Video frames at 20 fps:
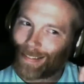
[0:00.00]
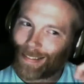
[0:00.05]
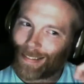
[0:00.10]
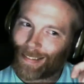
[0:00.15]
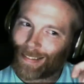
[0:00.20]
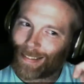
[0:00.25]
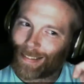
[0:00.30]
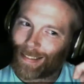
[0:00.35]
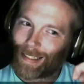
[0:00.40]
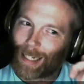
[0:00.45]

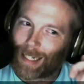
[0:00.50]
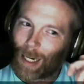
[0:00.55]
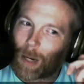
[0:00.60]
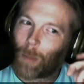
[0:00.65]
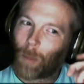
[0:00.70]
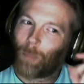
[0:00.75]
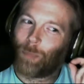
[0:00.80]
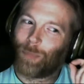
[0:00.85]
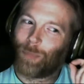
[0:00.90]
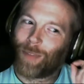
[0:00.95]
and
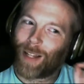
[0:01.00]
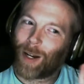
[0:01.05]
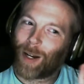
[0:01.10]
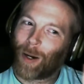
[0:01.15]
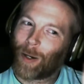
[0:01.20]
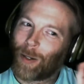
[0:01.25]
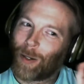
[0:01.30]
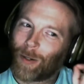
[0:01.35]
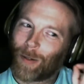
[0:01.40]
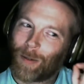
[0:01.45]
I
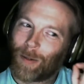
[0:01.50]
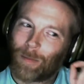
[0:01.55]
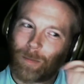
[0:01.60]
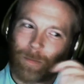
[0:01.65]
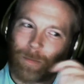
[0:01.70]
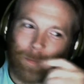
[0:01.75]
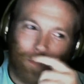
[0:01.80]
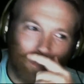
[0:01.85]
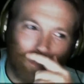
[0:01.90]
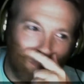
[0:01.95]
wish
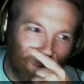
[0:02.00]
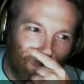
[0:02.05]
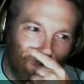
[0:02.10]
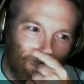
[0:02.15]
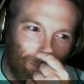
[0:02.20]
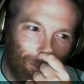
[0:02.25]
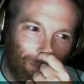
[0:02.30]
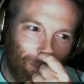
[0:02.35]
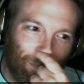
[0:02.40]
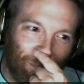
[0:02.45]
women had as
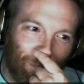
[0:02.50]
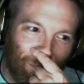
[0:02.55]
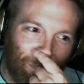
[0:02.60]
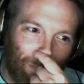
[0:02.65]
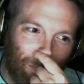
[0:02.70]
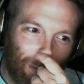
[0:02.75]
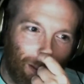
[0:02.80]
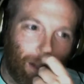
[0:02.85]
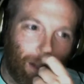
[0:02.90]
many rights as guns